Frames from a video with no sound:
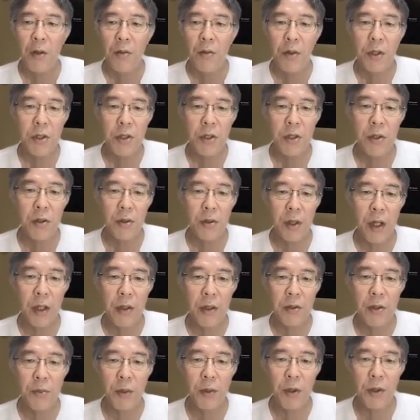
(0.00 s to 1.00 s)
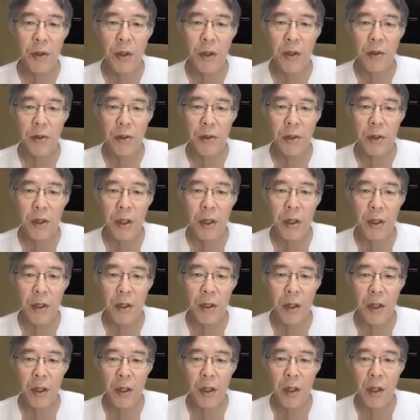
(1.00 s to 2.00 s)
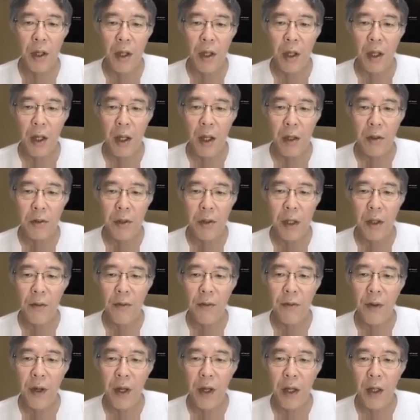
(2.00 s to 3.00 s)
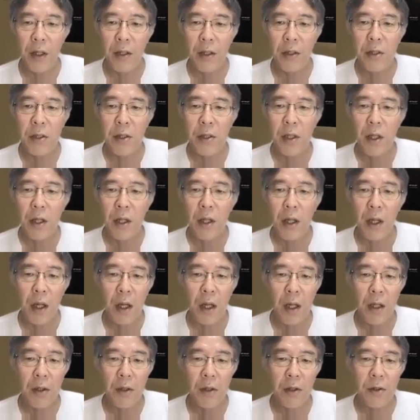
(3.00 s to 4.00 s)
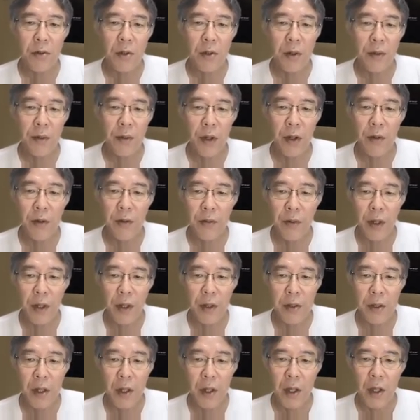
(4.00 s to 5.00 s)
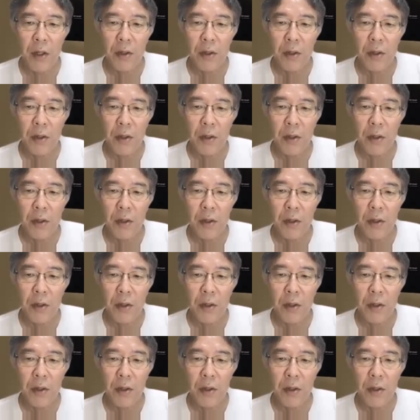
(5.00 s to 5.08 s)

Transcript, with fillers: which connect models in the Haldane phase and the trivial phase.